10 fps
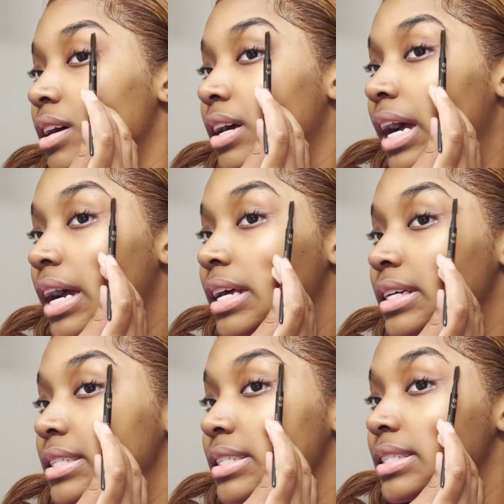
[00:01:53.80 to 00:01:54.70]
kind of
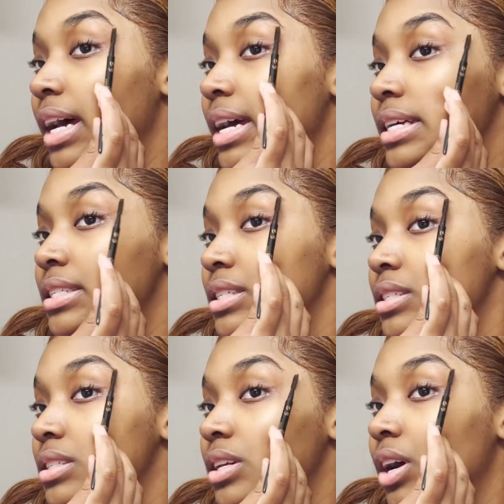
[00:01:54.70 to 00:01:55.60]
decided to
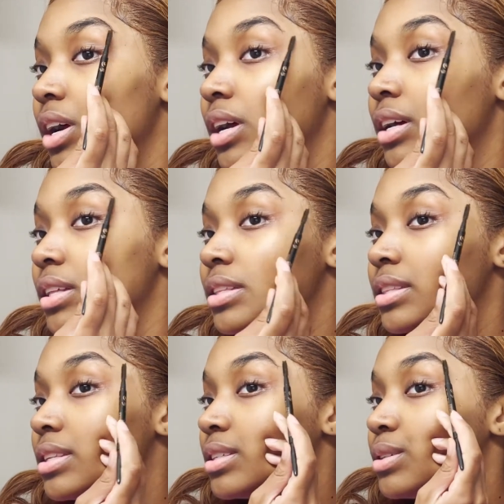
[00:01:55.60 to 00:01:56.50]
start
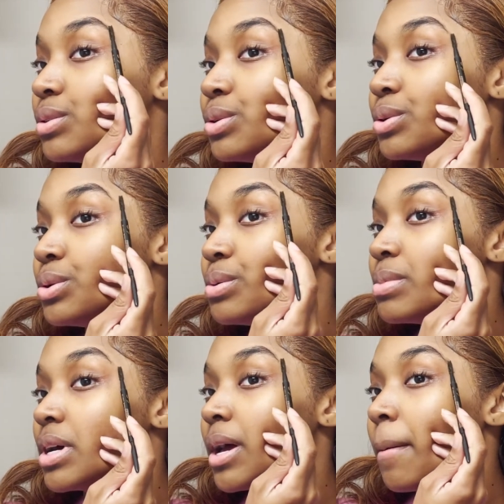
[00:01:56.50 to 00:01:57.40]
this YouTube
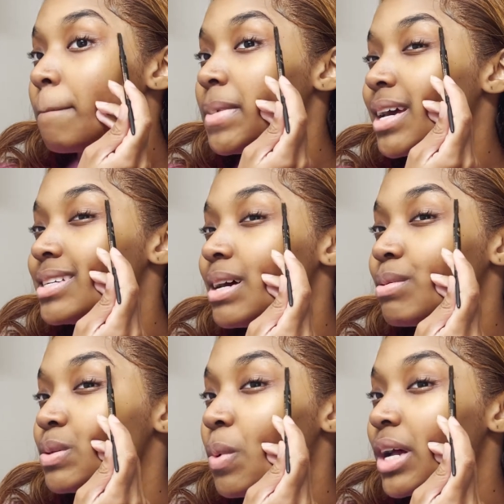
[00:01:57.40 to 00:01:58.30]
because I was
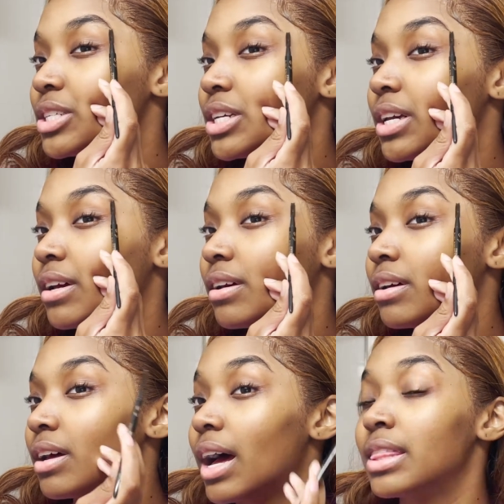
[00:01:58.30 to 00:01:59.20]
watching
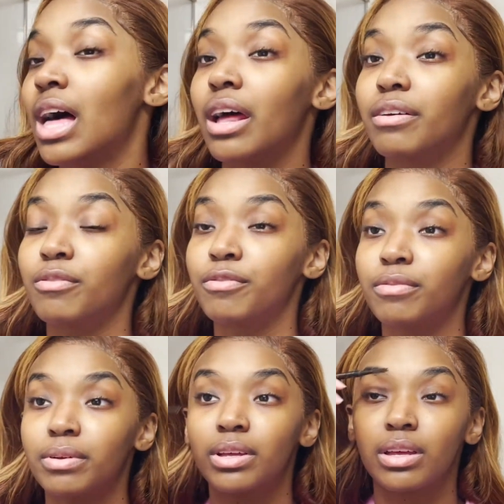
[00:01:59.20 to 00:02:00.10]
a lot of
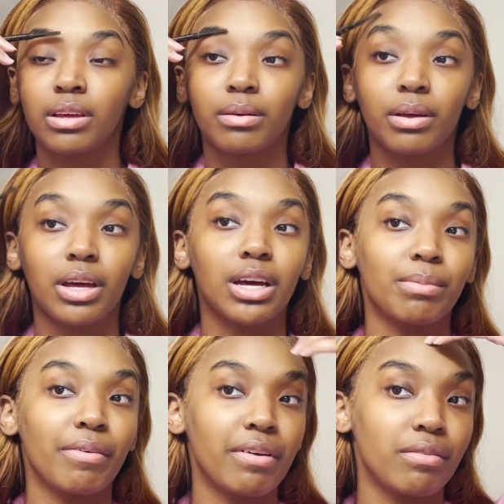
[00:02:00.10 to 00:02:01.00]

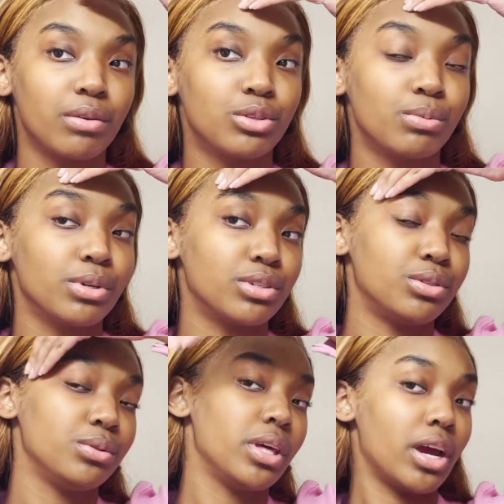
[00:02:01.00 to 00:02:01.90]
my favorite YouTubers
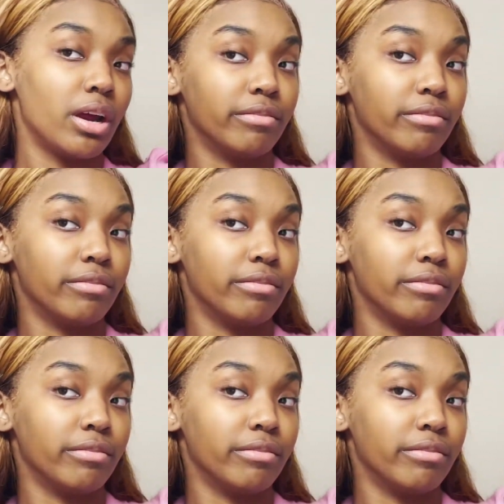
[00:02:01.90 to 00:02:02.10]
do their